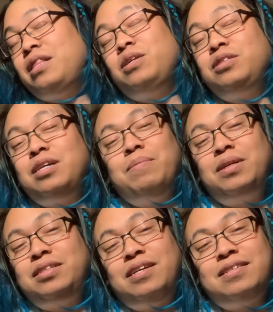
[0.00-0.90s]
There's not
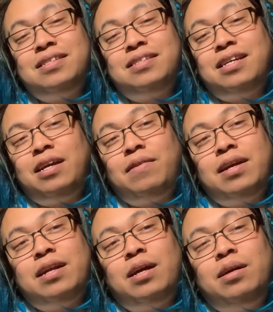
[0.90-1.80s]
much else to say
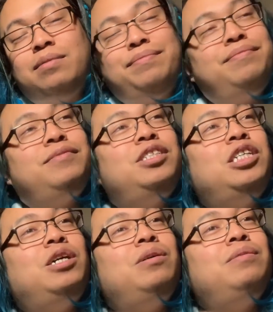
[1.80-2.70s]
right now,
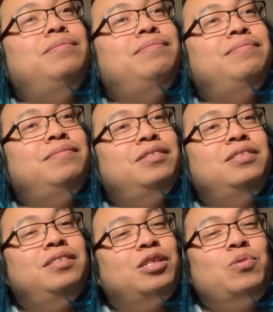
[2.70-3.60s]
so
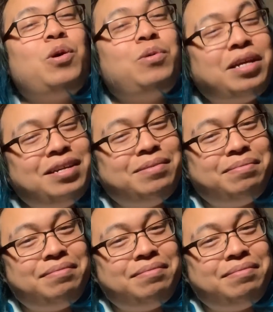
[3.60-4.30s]
to quote him.